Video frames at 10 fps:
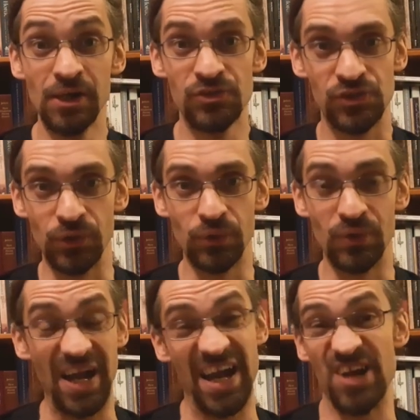
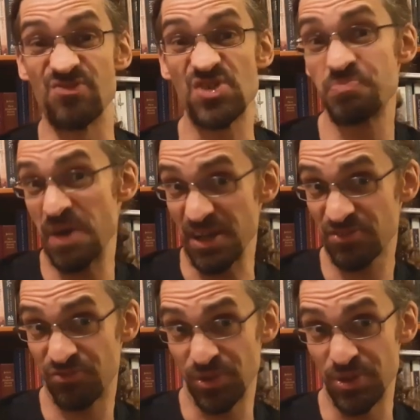So respect
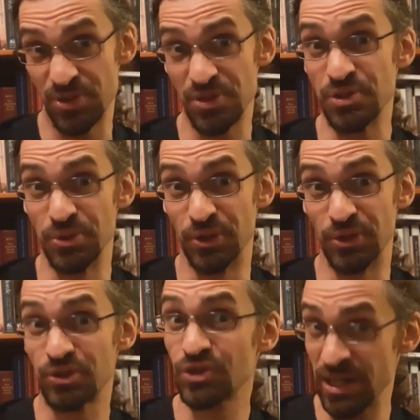for
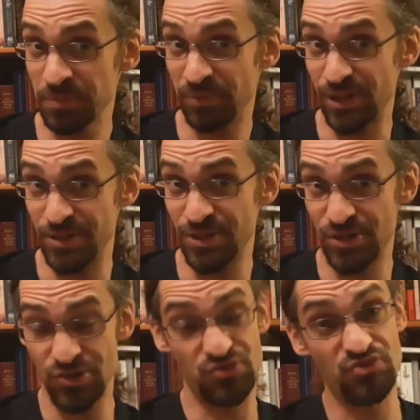your training
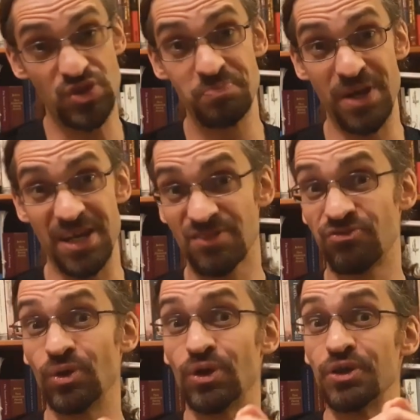partners, respect
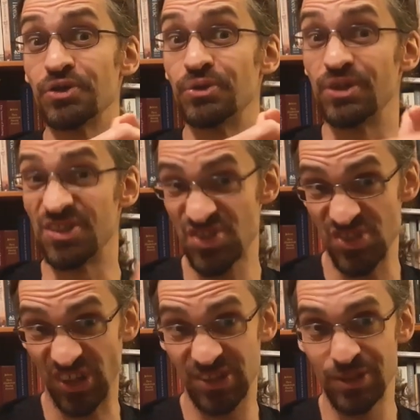for your
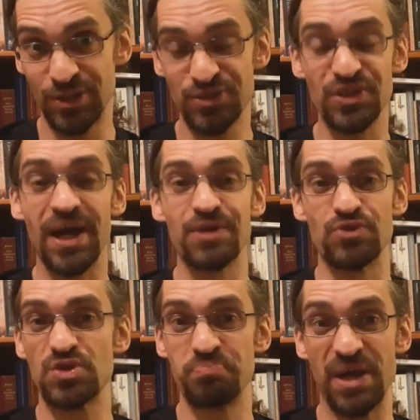instructors, and
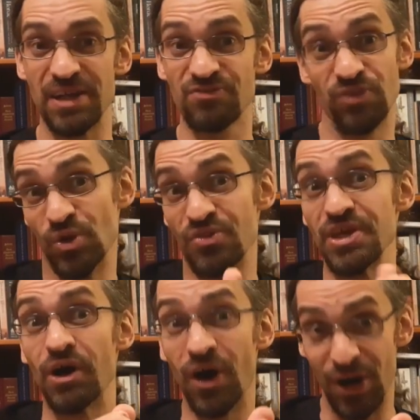respect for the
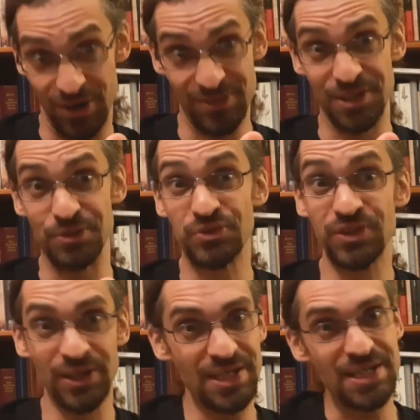art that you
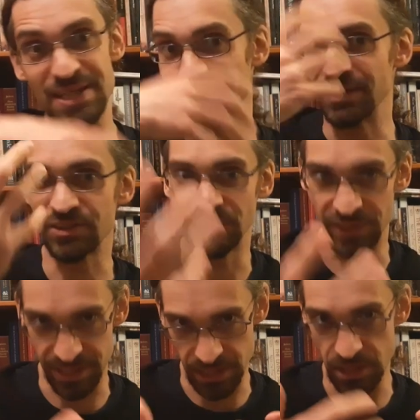study and its
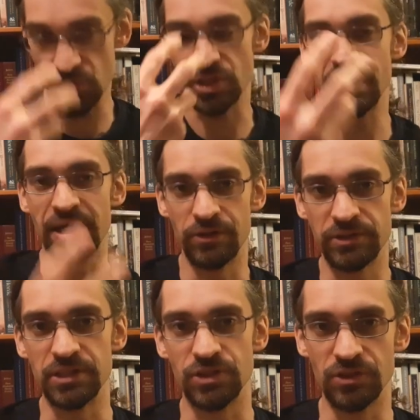lineage and
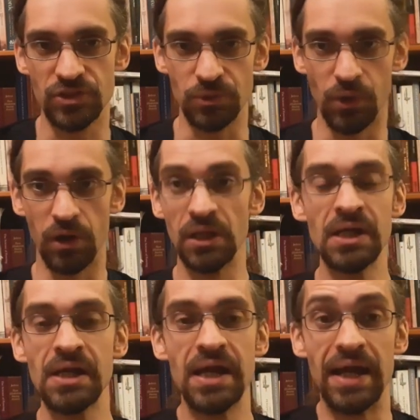heritage and so
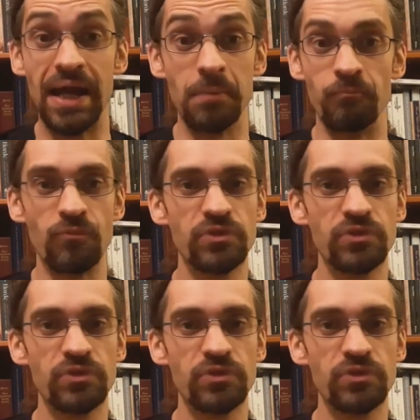on.